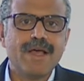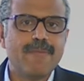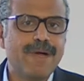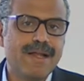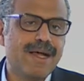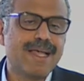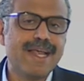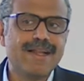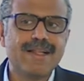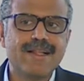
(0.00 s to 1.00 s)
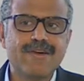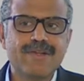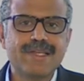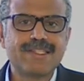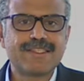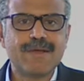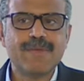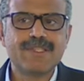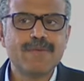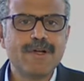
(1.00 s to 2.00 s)
But again, it's
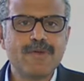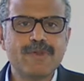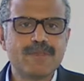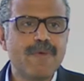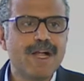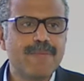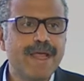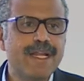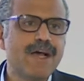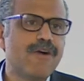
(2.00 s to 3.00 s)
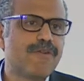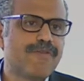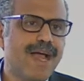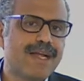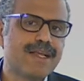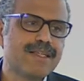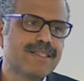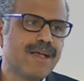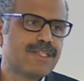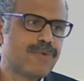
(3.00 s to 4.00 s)
similar to a smart beta or factors.
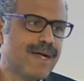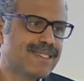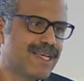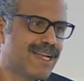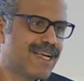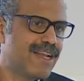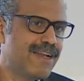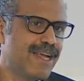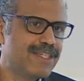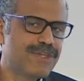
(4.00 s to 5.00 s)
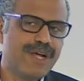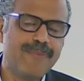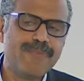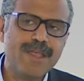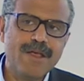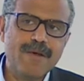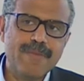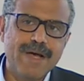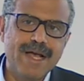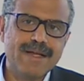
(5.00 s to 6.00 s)
They are quite cyclical in nature.
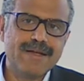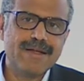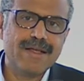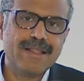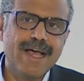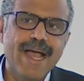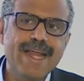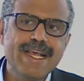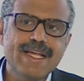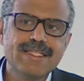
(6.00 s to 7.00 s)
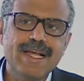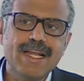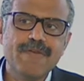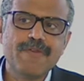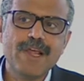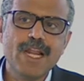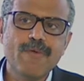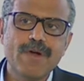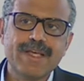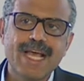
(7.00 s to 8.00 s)
But the idea is that if you really
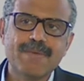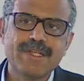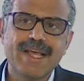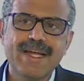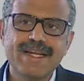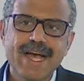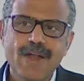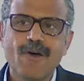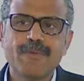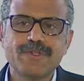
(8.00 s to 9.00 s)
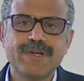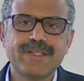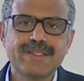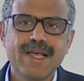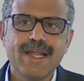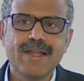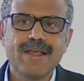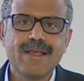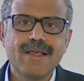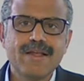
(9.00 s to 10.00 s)
want to capture the entire opportunity set,
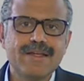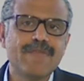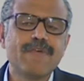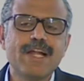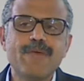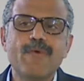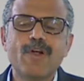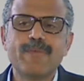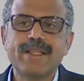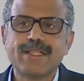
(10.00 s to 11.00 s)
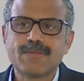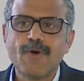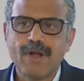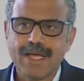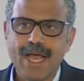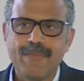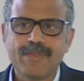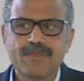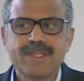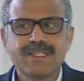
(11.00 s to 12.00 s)
definitely want to be in the small cap.
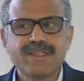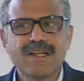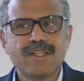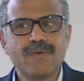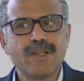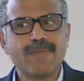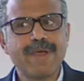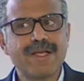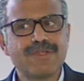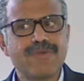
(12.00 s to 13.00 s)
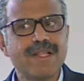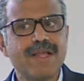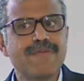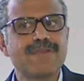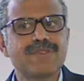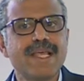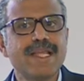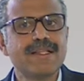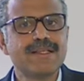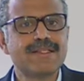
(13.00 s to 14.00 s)
So this is one of the biggest trends that we have
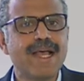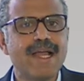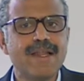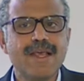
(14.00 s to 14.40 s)
seen is that